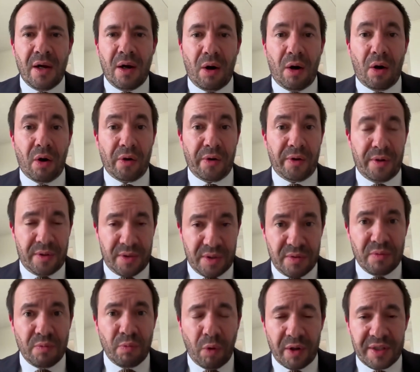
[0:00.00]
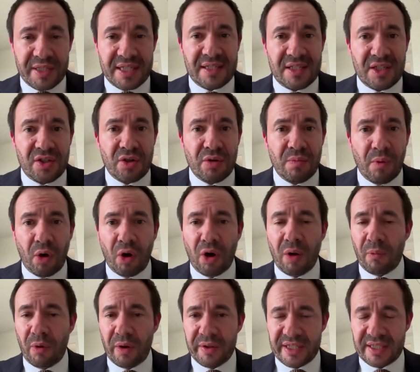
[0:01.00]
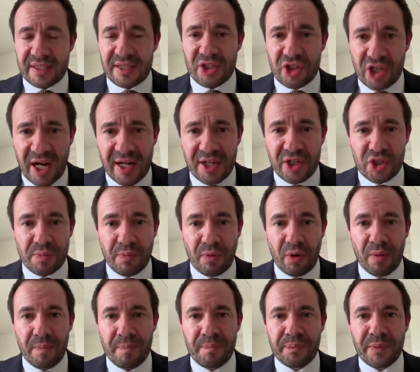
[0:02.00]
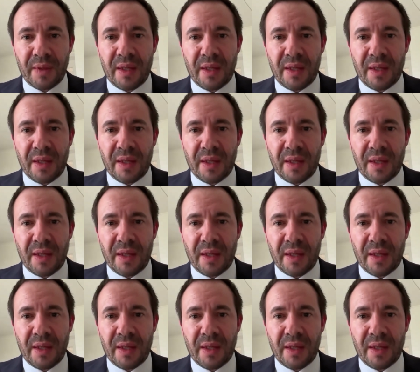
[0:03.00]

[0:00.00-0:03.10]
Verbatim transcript: on wanting to do more and wanting to change more.